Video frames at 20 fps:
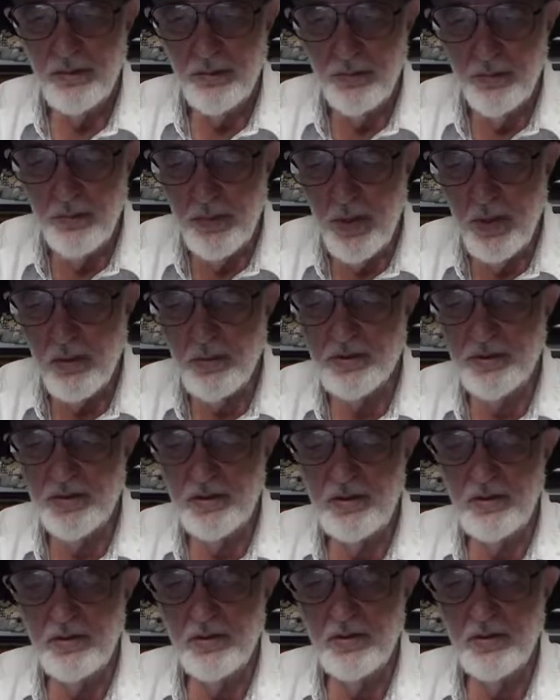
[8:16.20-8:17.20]
most
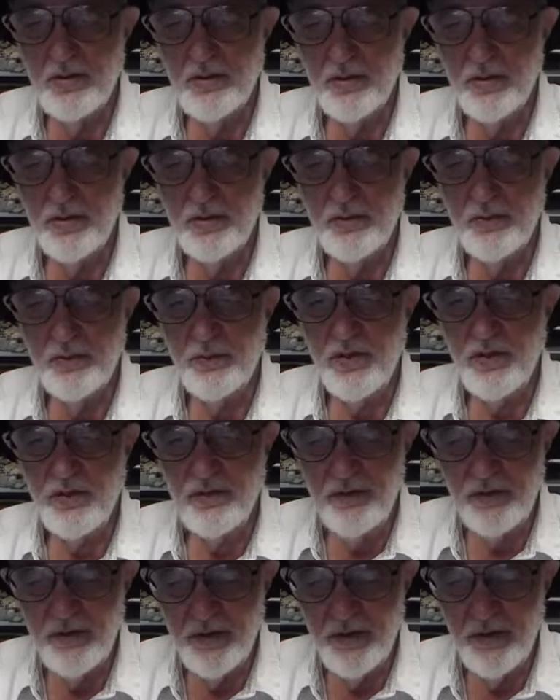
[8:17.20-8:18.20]
insureds
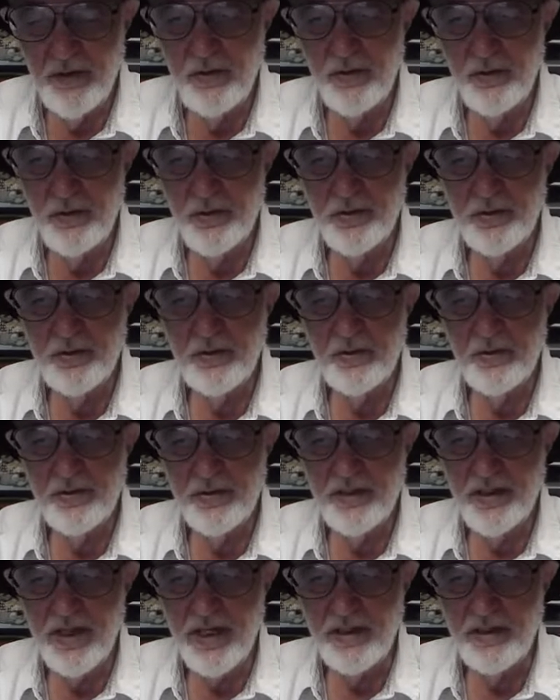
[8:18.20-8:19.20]
refuse to
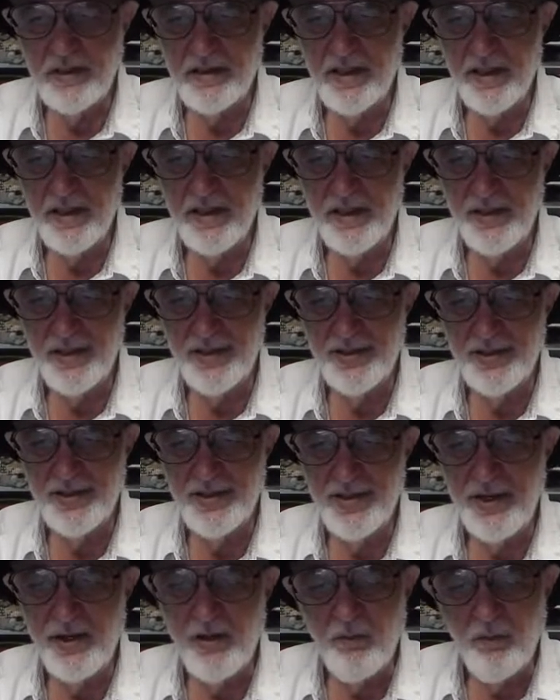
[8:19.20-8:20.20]
state that it's
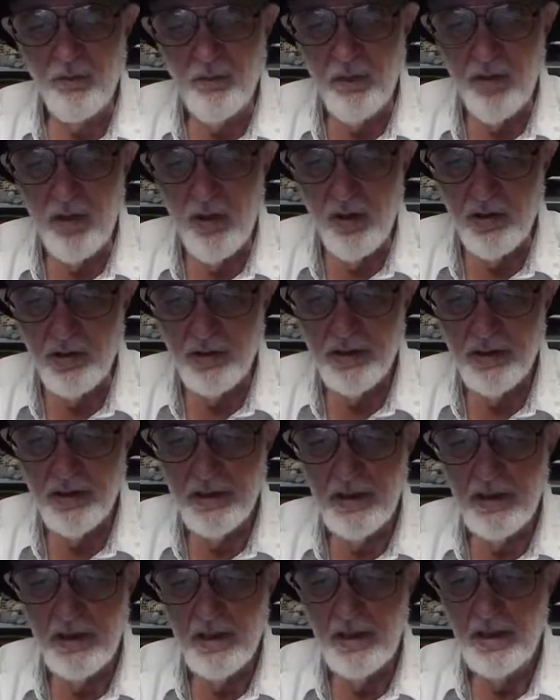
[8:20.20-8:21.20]
their fault
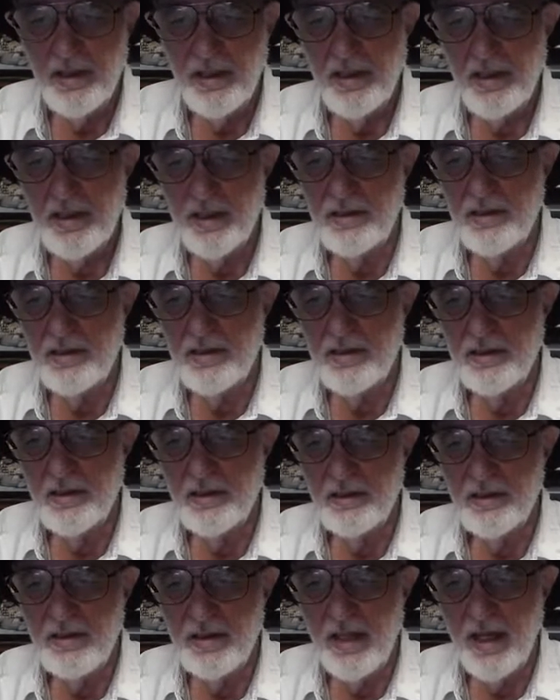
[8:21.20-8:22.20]

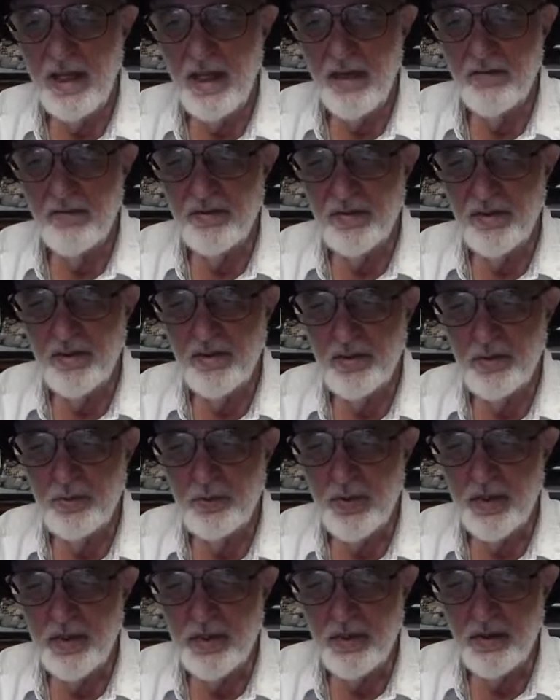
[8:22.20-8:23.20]
until the evidence
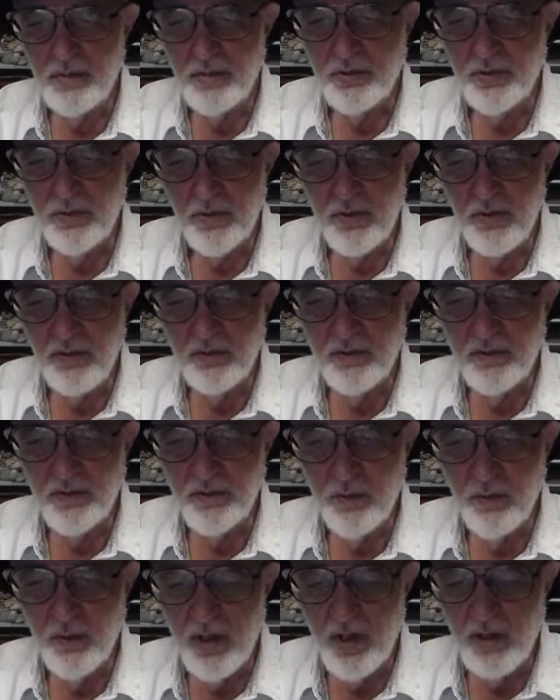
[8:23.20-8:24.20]
becomes
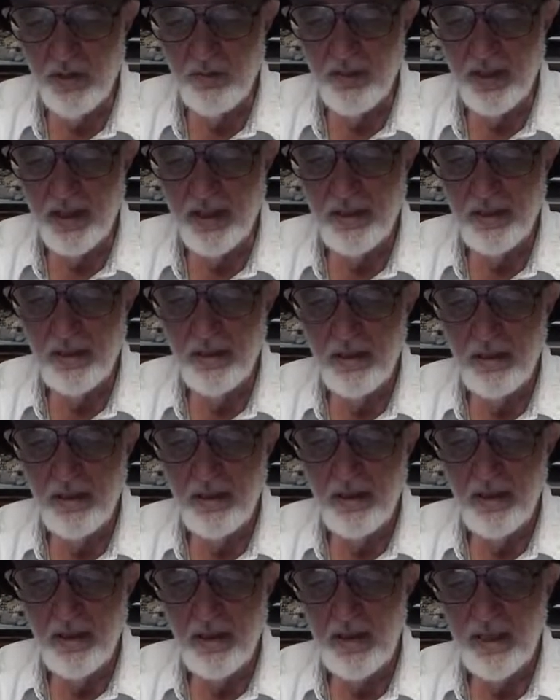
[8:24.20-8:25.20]
overwhelming.
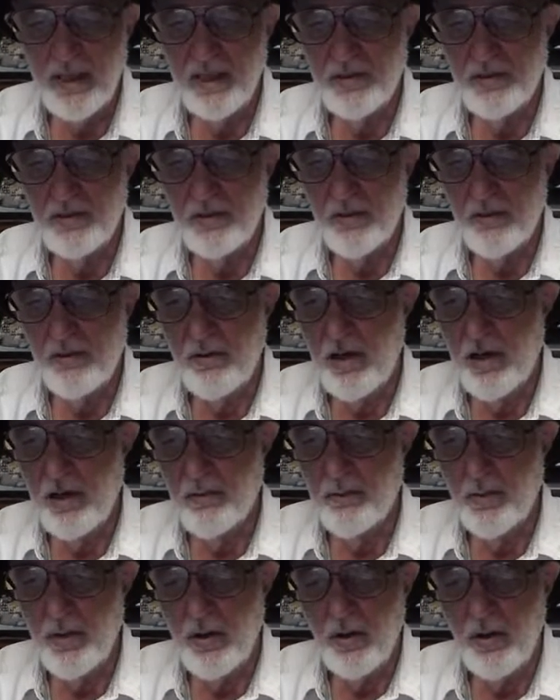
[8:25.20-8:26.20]
And so I
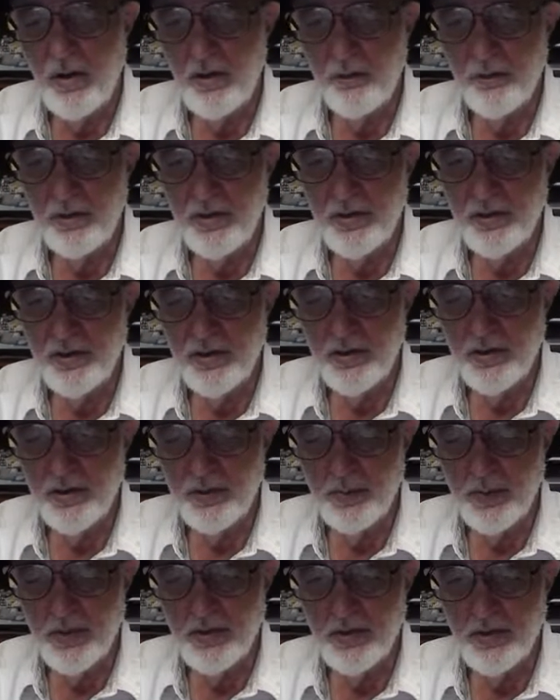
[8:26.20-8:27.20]
am always
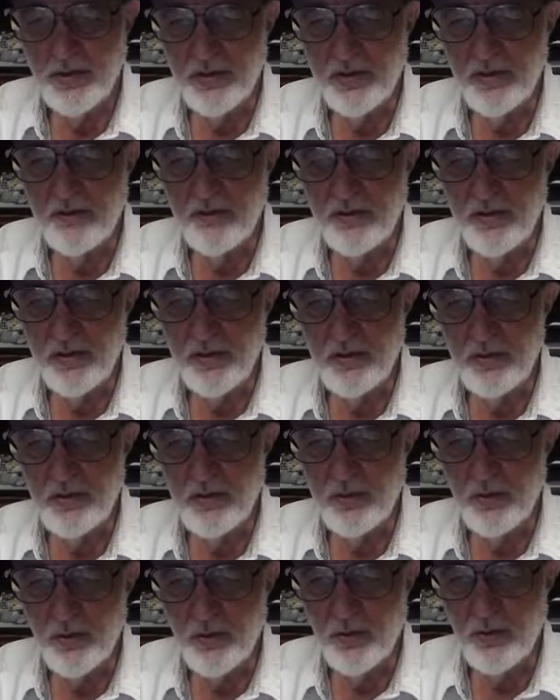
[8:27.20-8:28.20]
suspicious of an
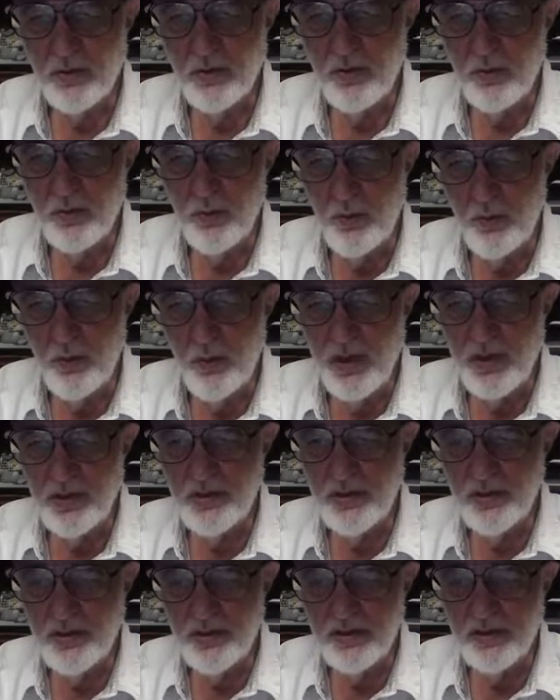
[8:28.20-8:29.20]
insured who
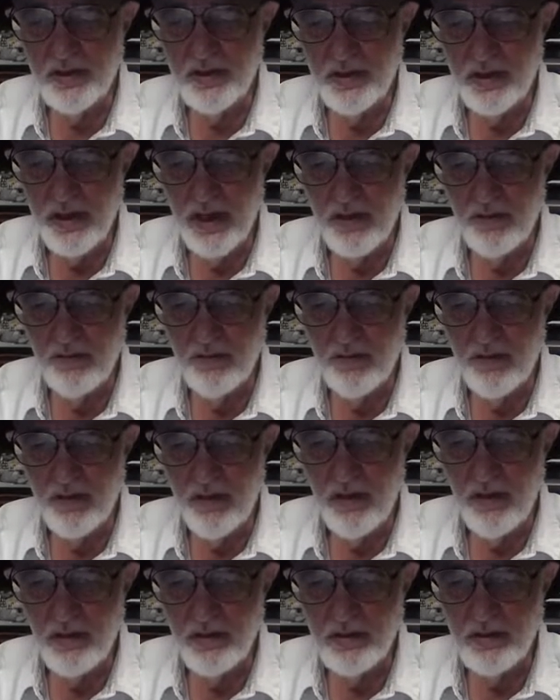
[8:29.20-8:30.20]
wishes to take
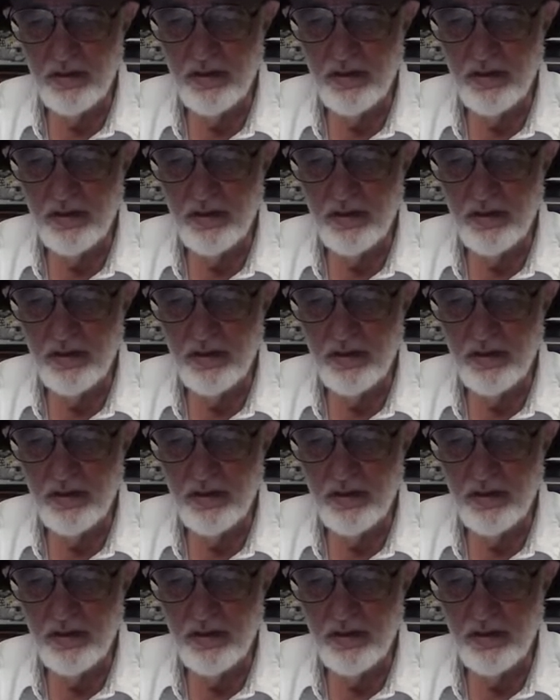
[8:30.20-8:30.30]
fault.